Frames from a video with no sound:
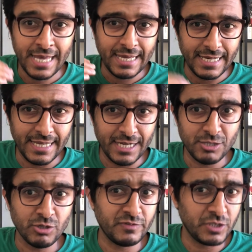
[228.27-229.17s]
D N S
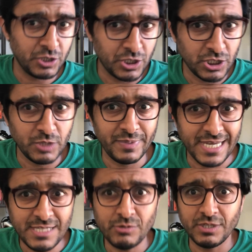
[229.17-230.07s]
over H T T P
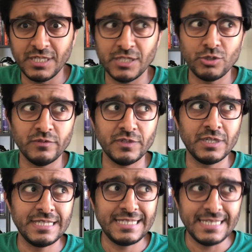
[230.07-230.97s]
S or D N S over
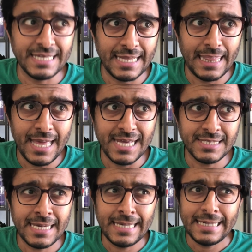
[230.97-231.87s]
T L S,
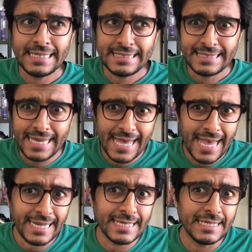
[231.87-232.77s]

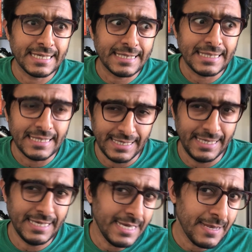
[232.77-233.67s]

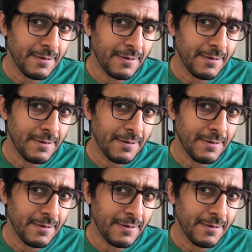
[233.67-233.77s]
technically,